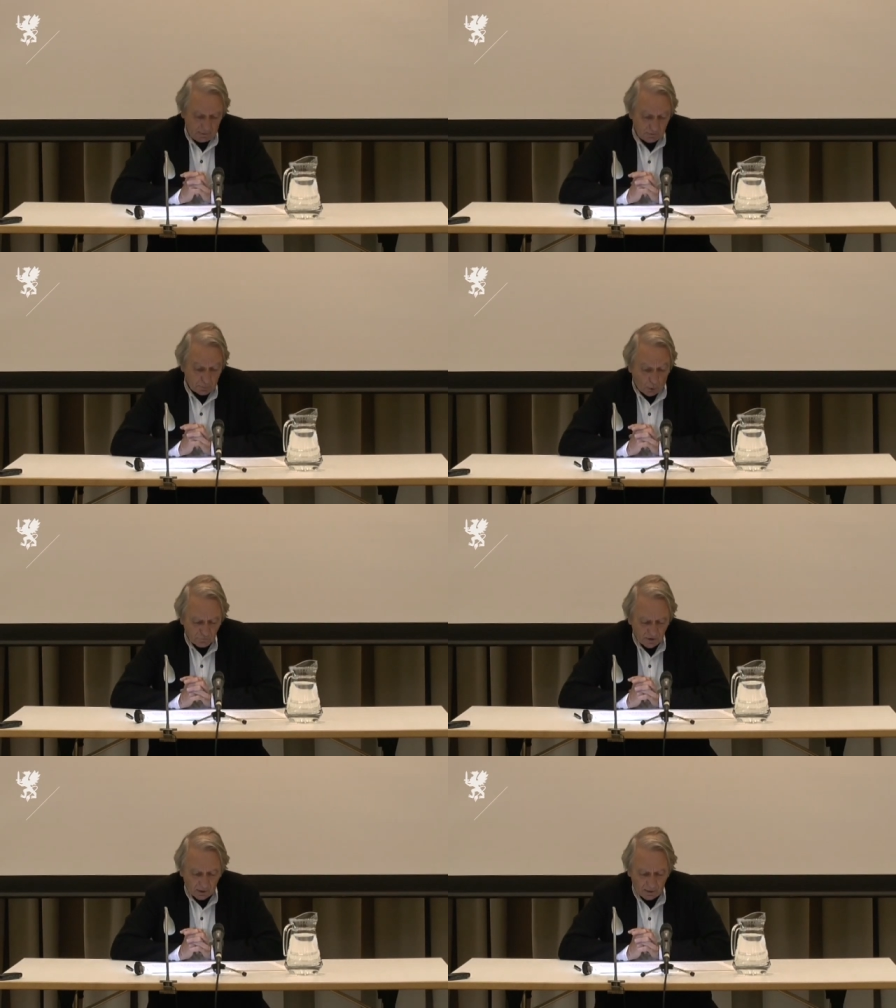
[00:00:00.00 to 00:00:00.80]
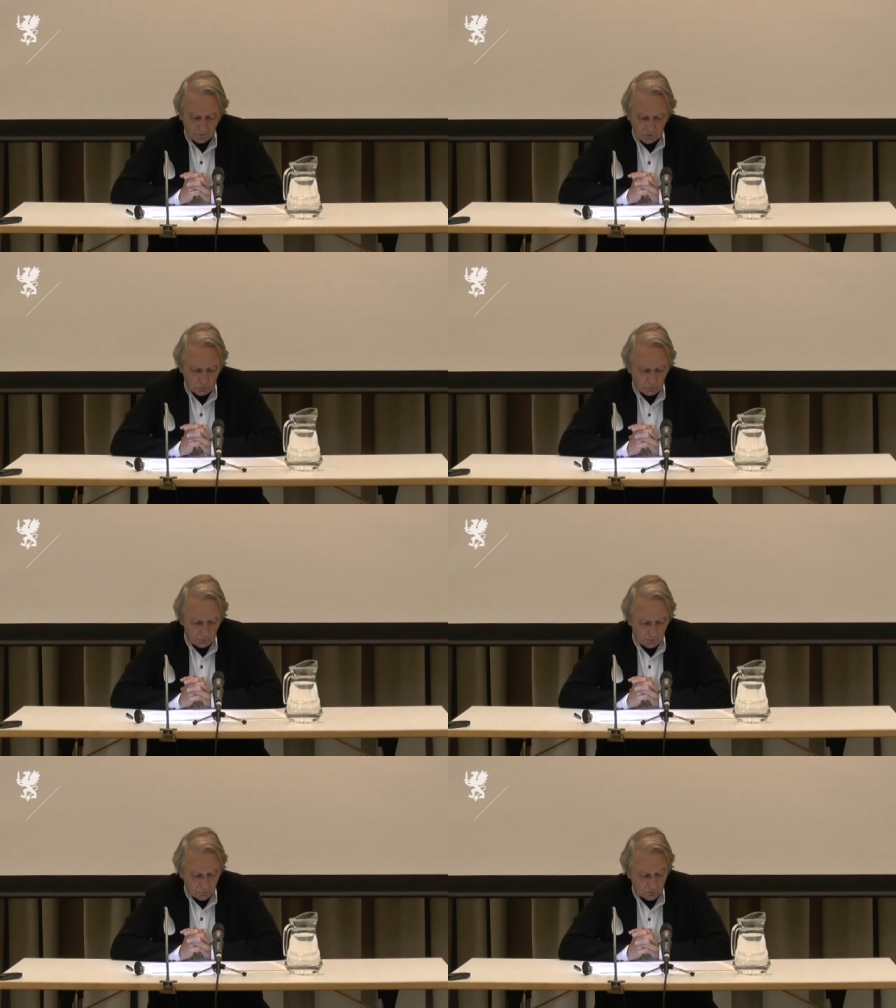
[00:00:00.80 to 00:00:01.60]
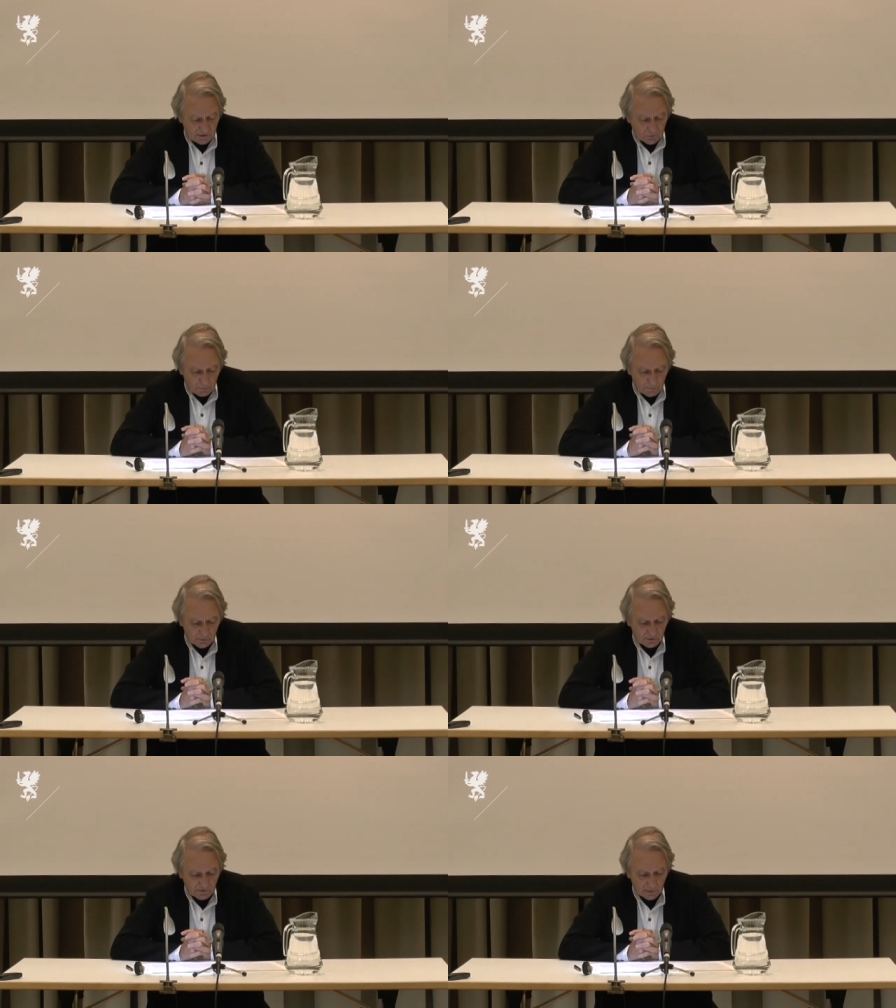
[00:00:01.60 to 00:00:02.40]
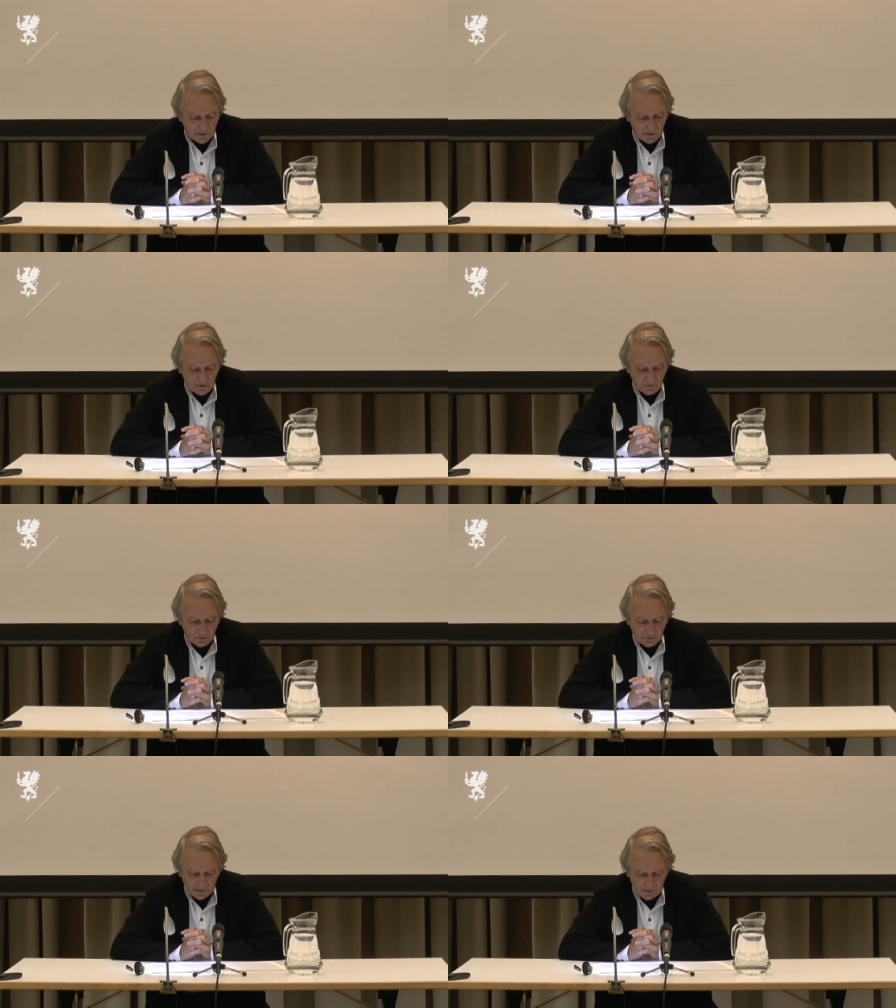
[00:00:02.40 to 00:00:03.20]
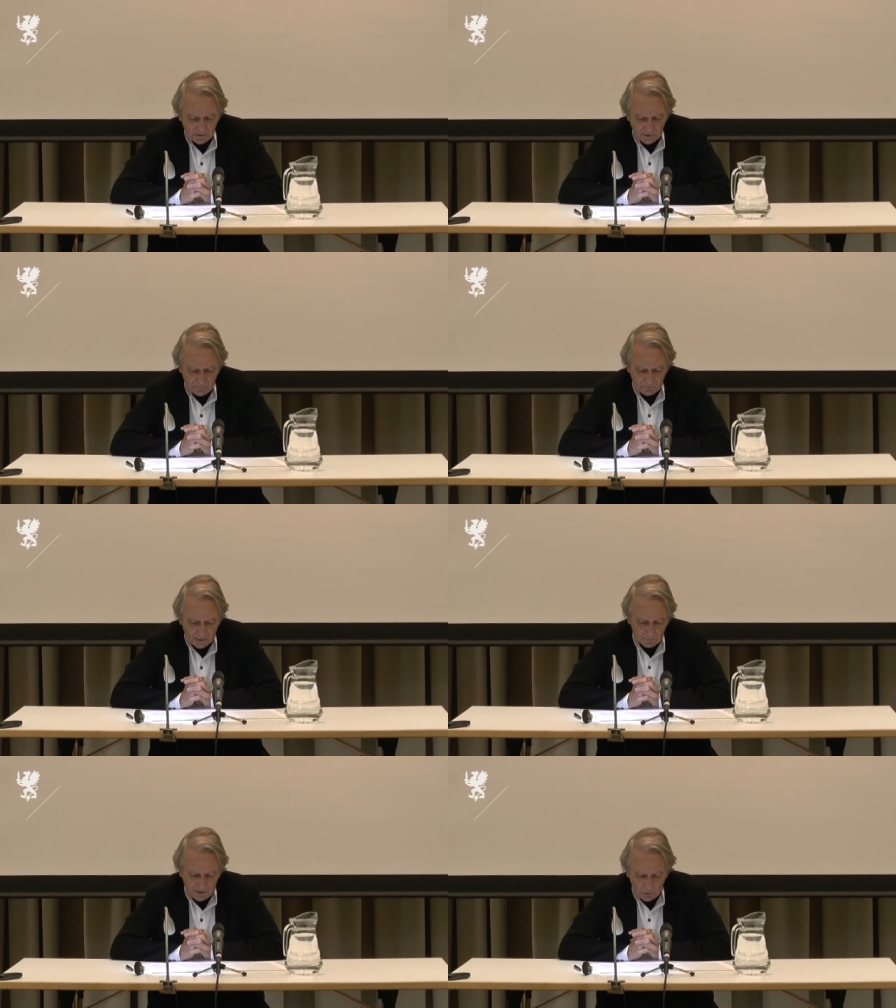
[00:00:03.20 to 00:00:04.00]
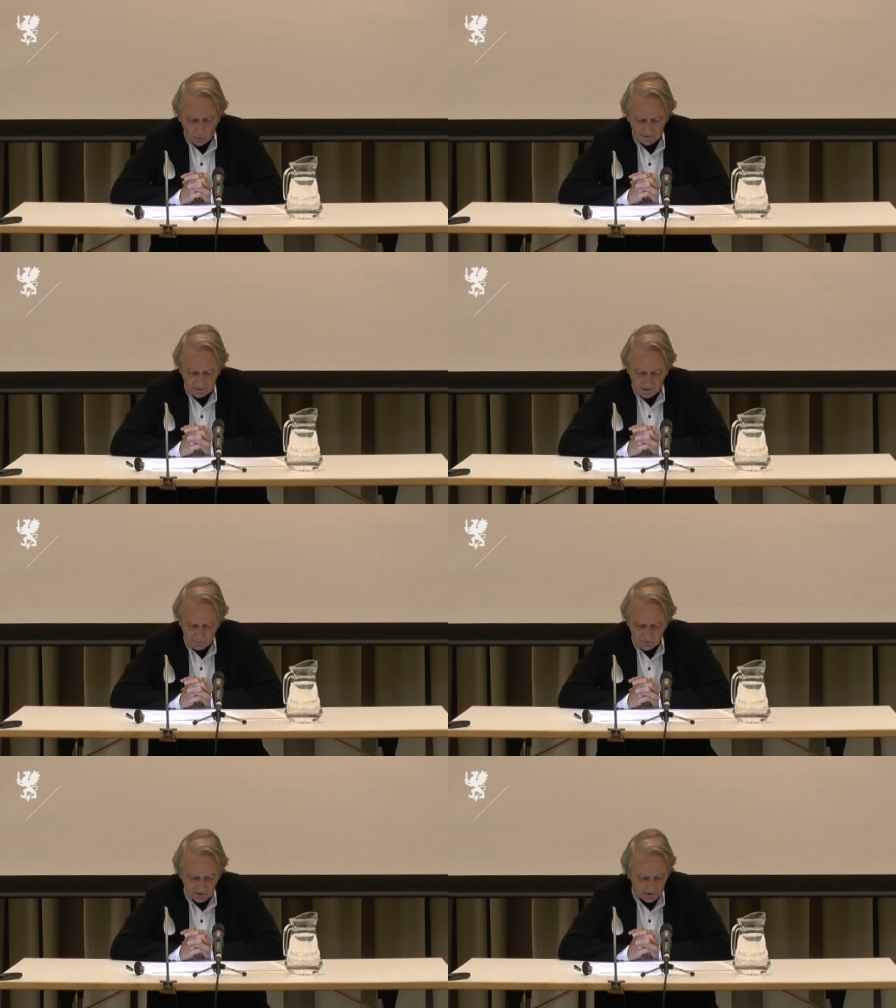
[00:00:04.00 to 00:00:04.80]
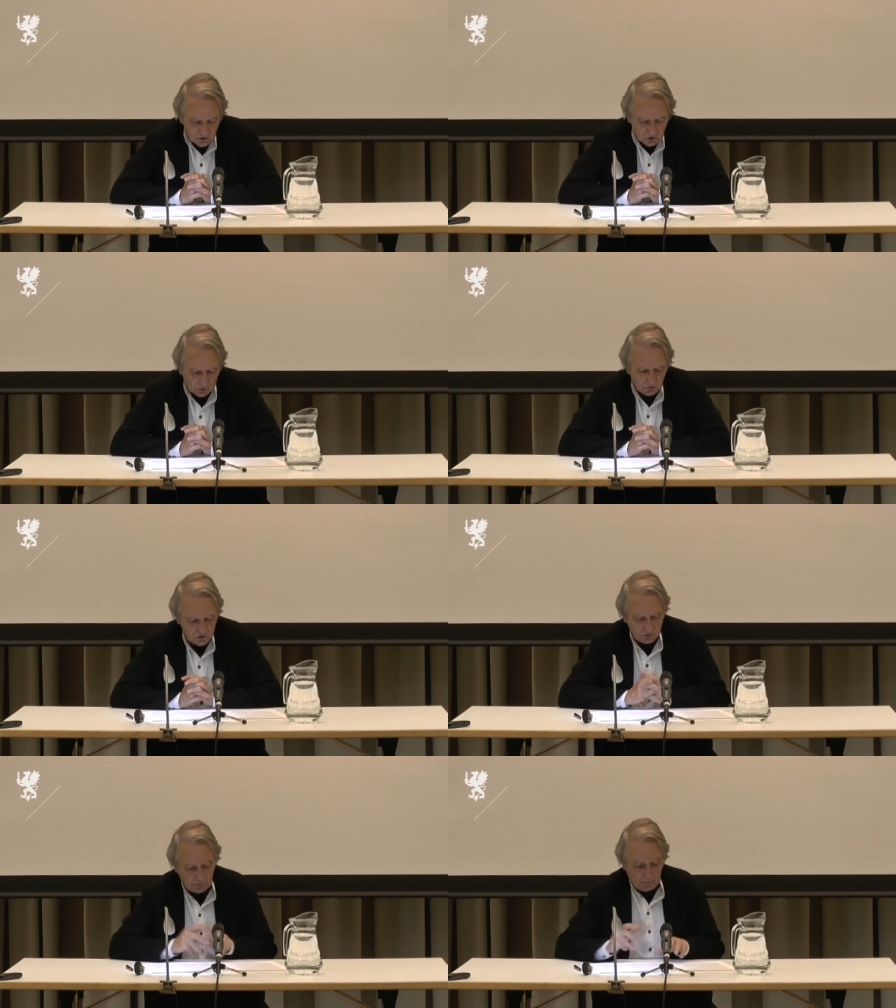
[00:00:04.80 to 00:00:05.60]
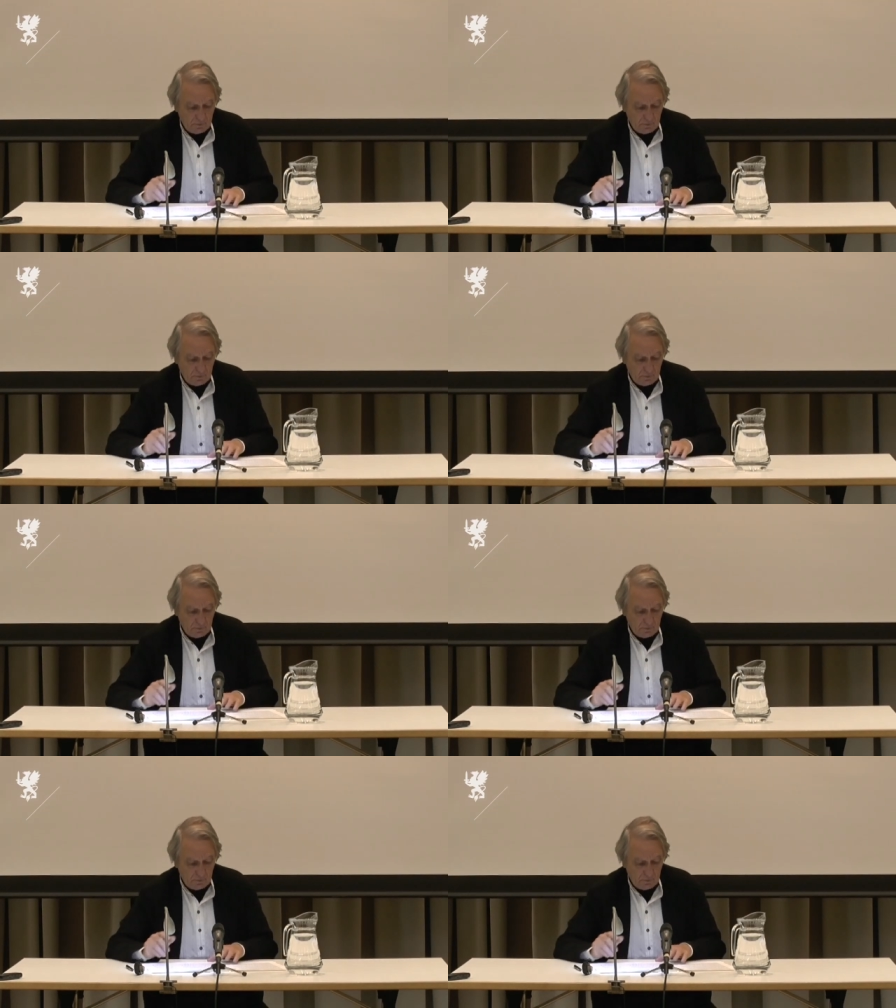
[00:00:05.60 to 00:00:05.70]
is perfectly attuned to the development of capitalist society, namely what he names kitsch culture,